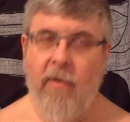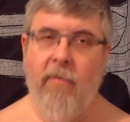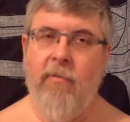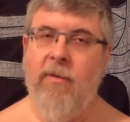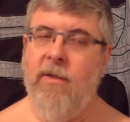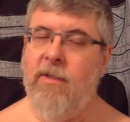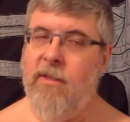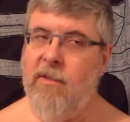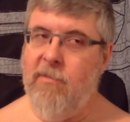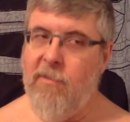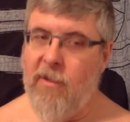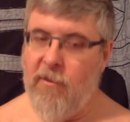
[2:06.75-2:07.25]

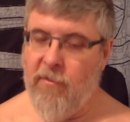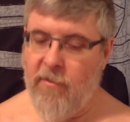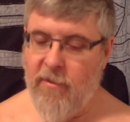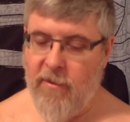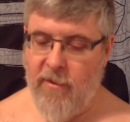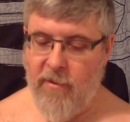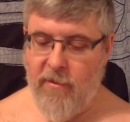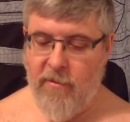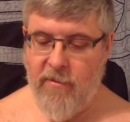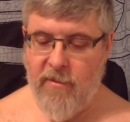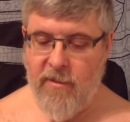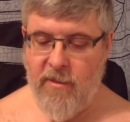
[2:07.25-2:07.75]
with some lower
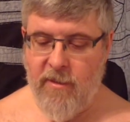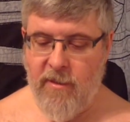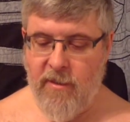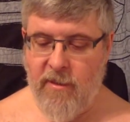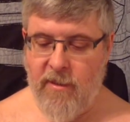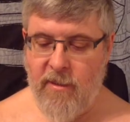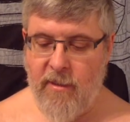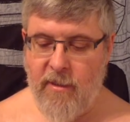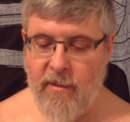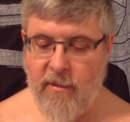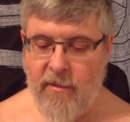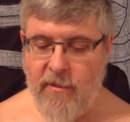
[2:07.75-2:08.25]
thirds just
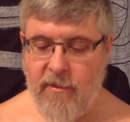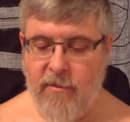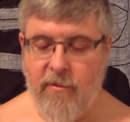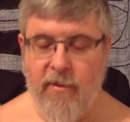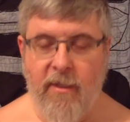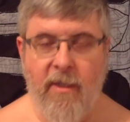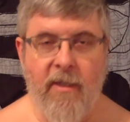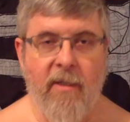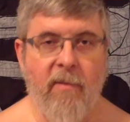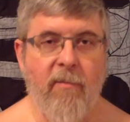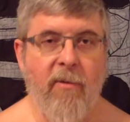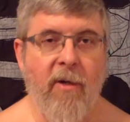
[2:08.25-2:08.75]
to
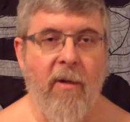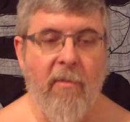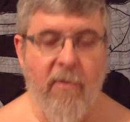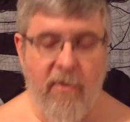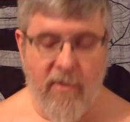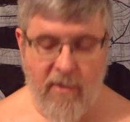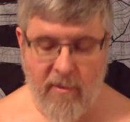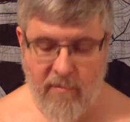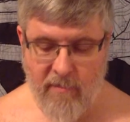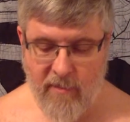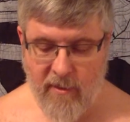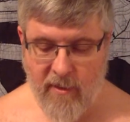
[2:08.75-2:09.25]
illustrate the proper
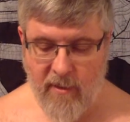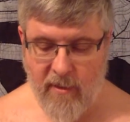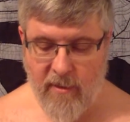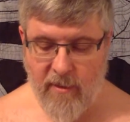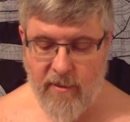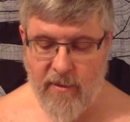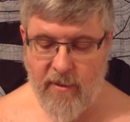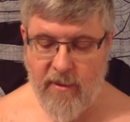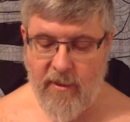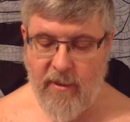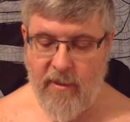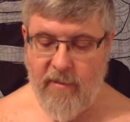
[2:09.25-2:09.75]

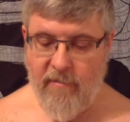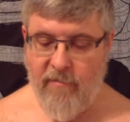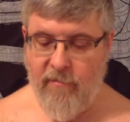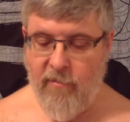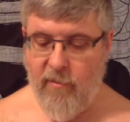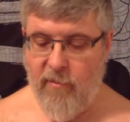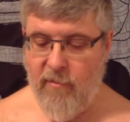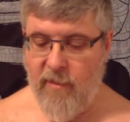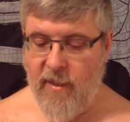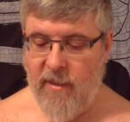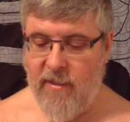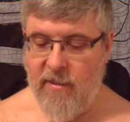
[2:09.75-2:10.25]
terminology and
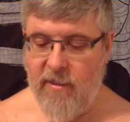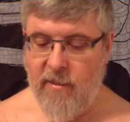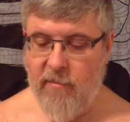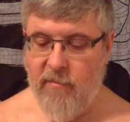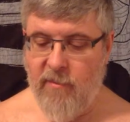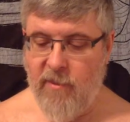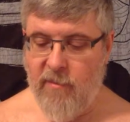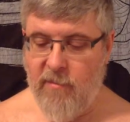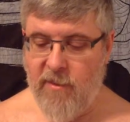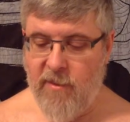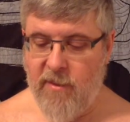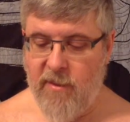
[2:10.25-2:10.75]
formats in
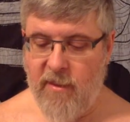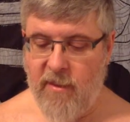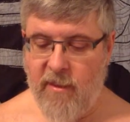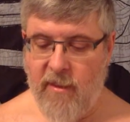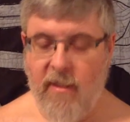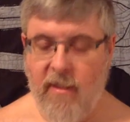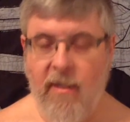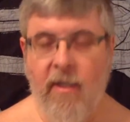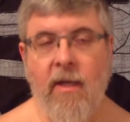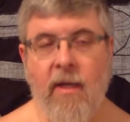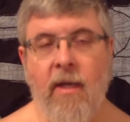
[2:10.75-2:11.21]
arithmetic